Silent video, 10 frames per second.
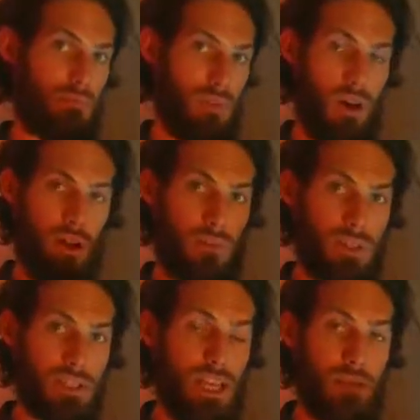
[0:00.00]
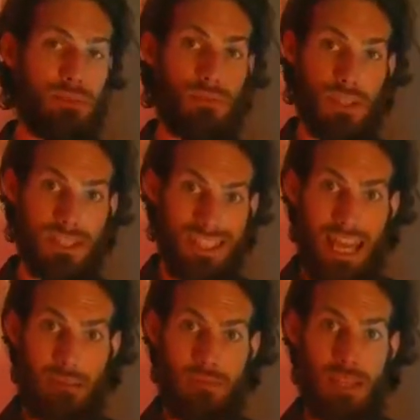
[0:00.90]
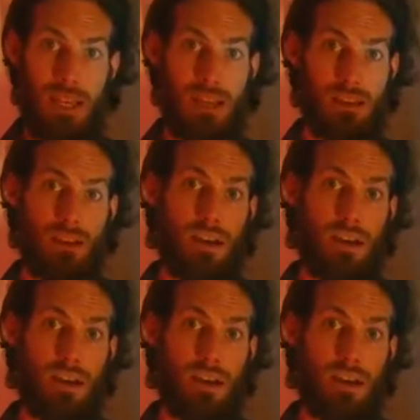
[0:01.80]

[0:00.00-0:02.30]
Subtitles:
All these names for the same thing.